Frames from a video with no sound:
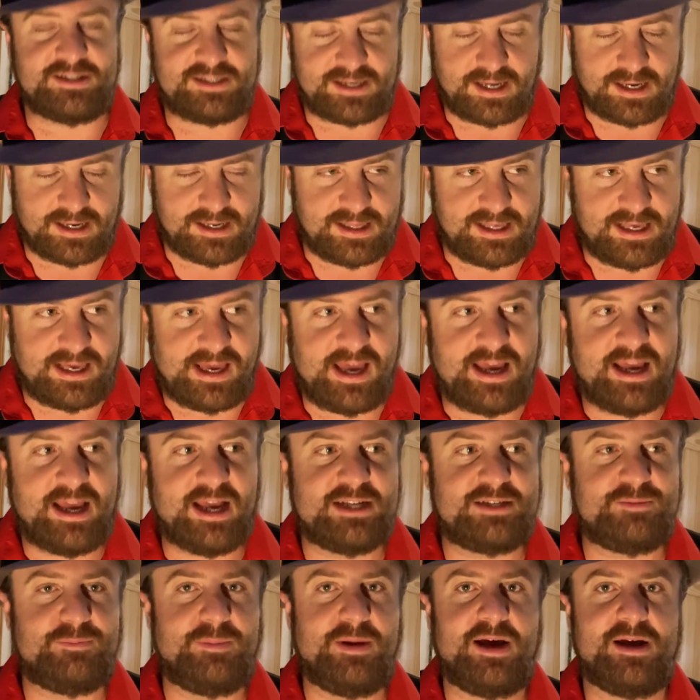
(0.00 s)
suddenly he
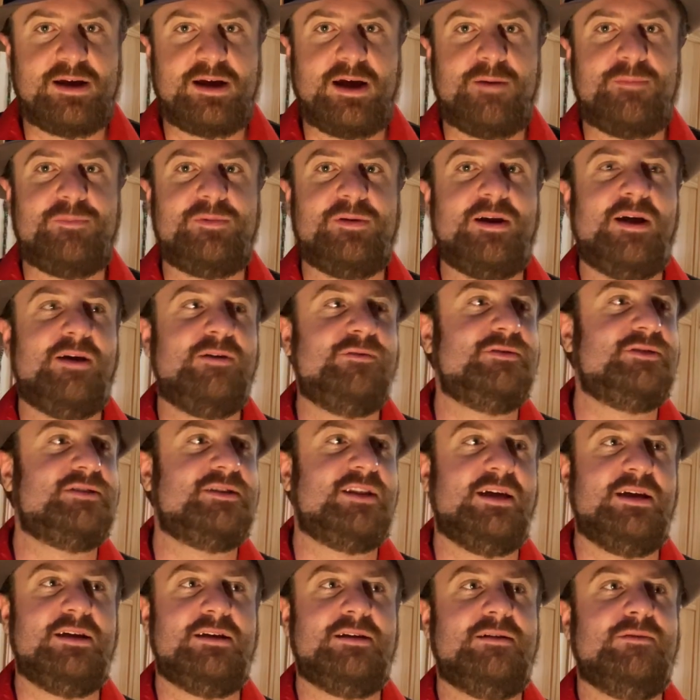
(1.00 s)
gets back up, and I was
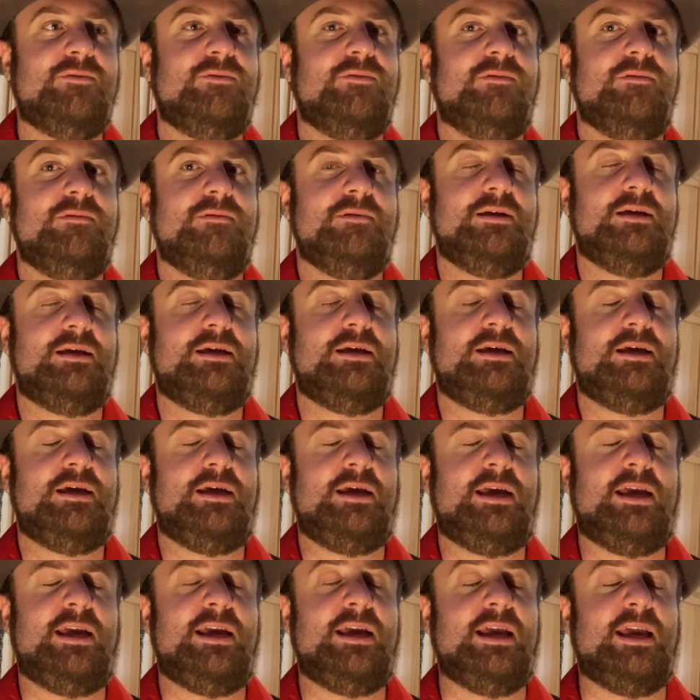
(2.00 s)
like,
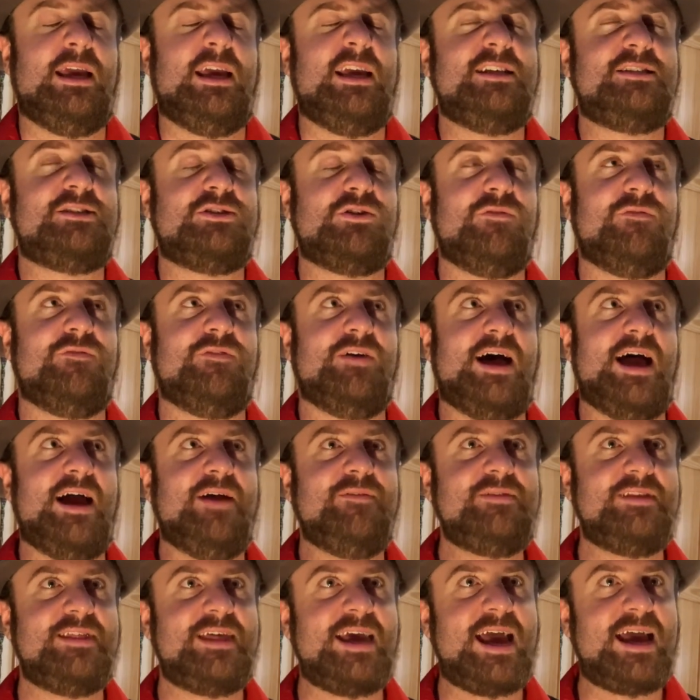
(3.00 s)
he, he
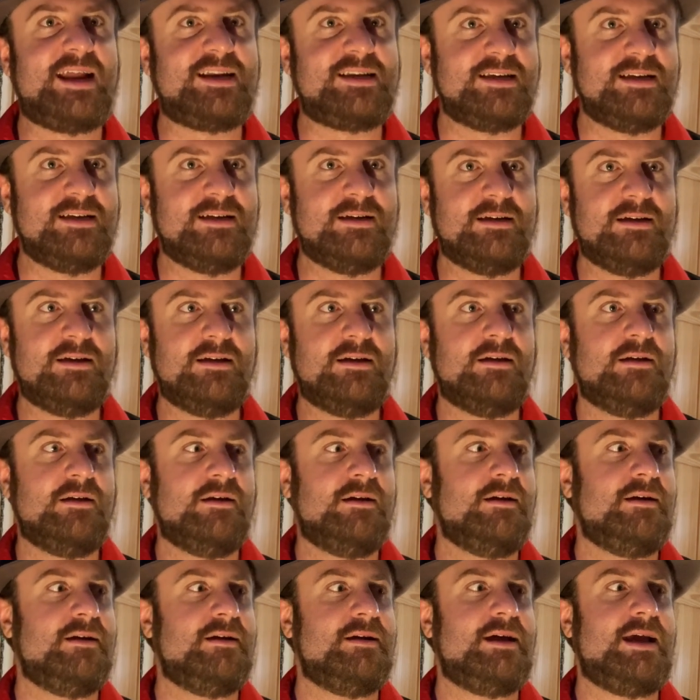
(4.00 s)
survived that?
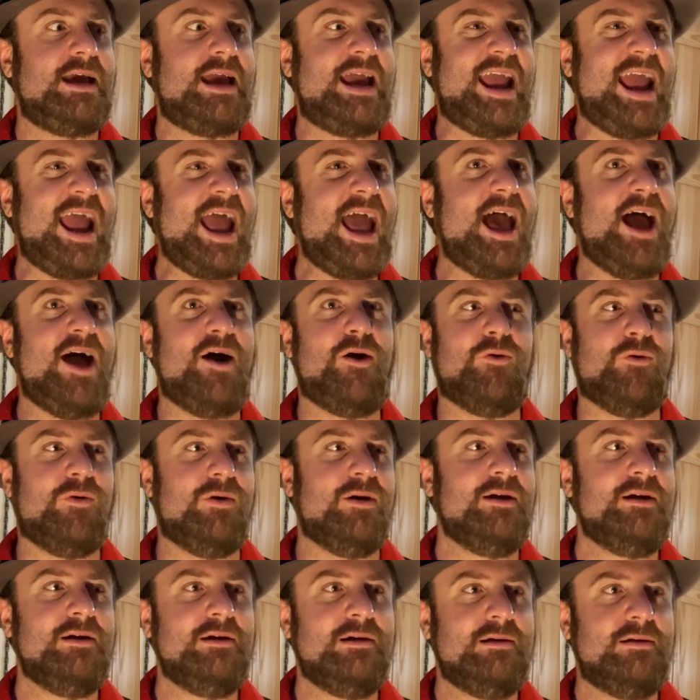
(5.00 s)
How?
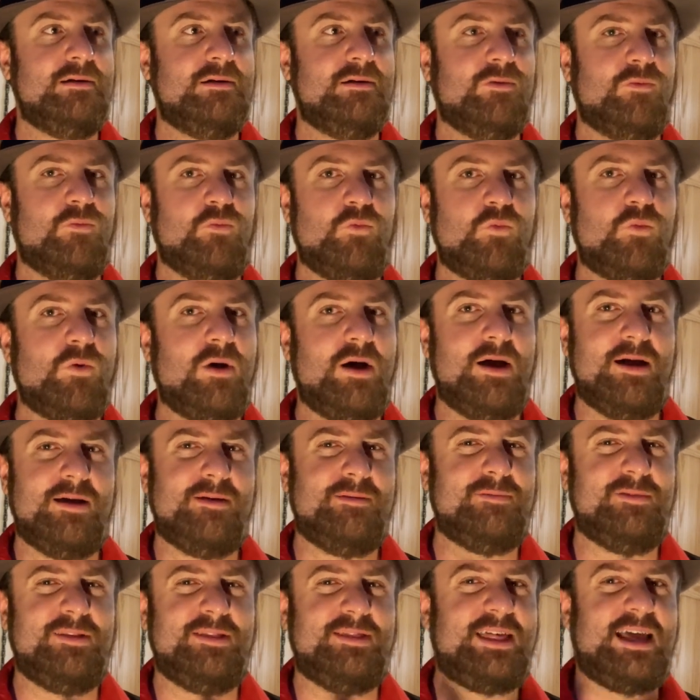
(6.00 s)
What?
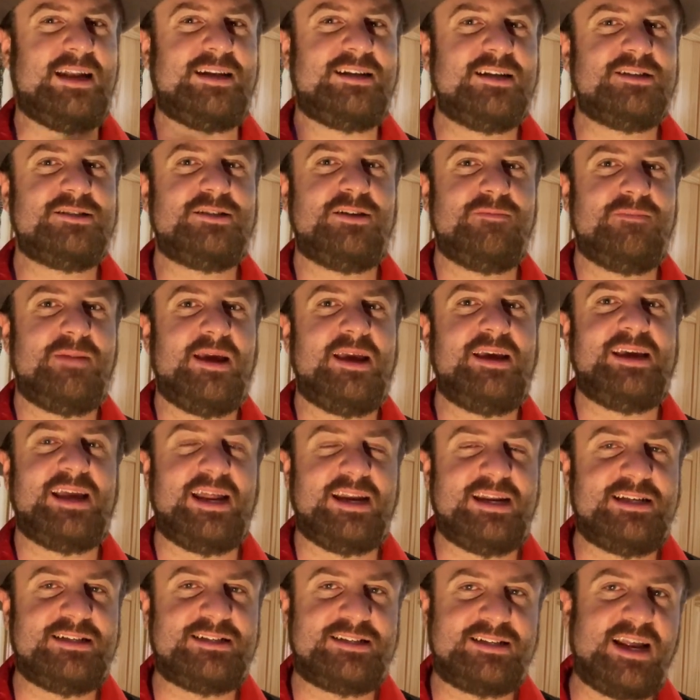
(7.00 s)
That doesn't make
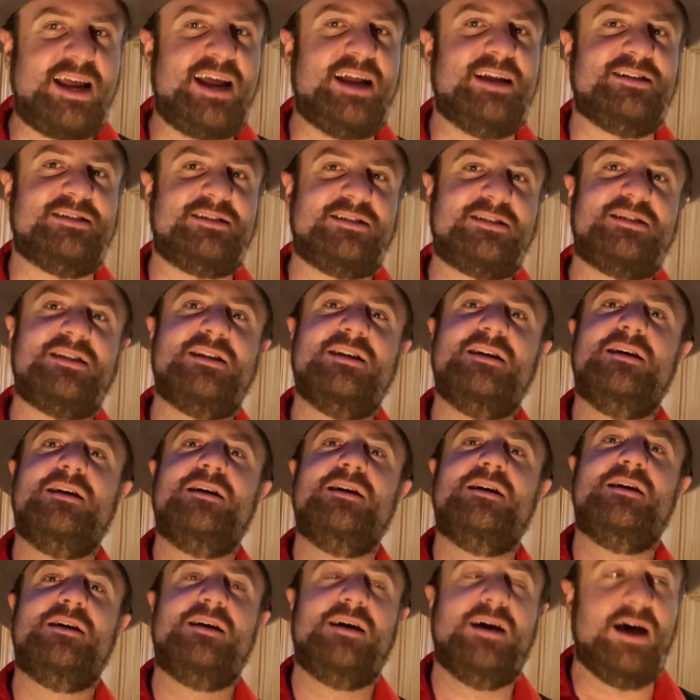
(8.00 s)
any sense.
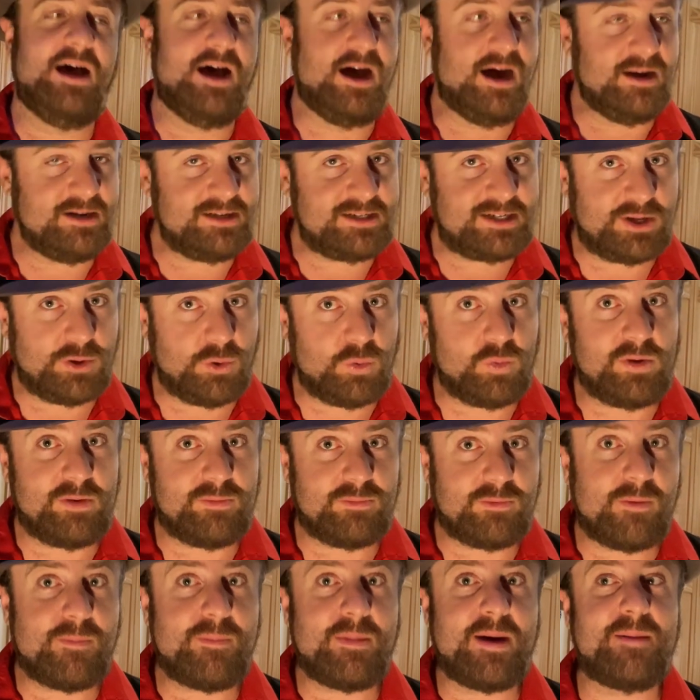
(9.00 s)
Until we
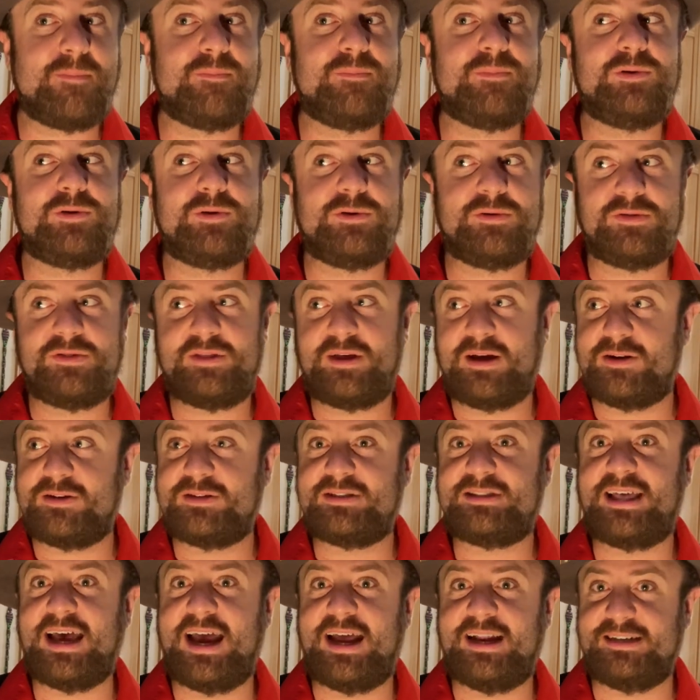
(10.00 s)
remember there's
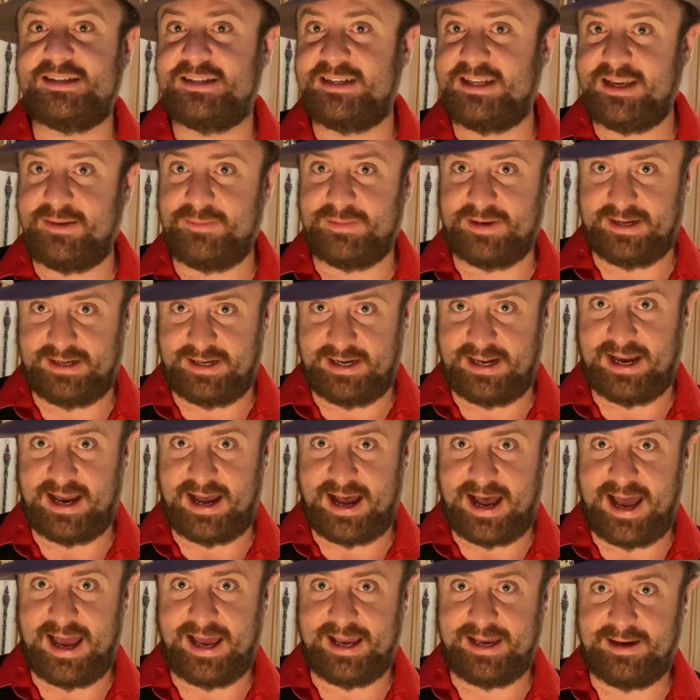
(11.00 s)
that demon
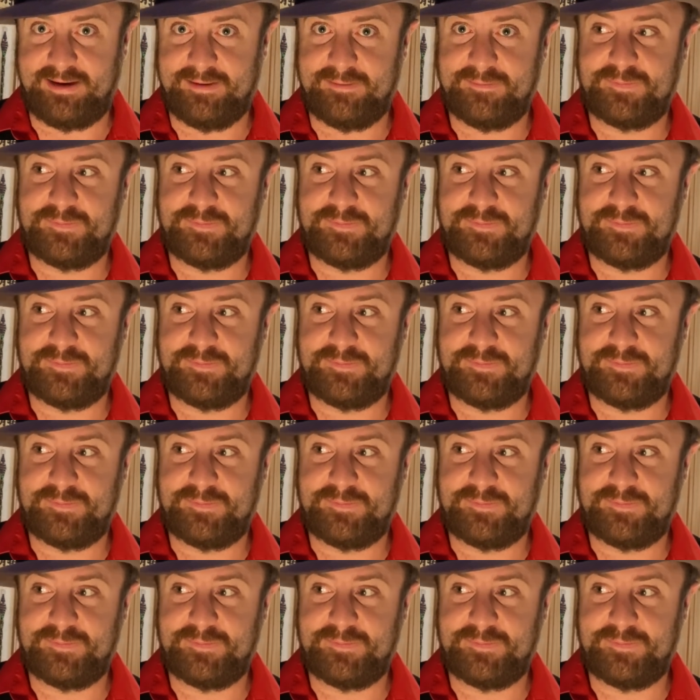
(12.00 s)
guy.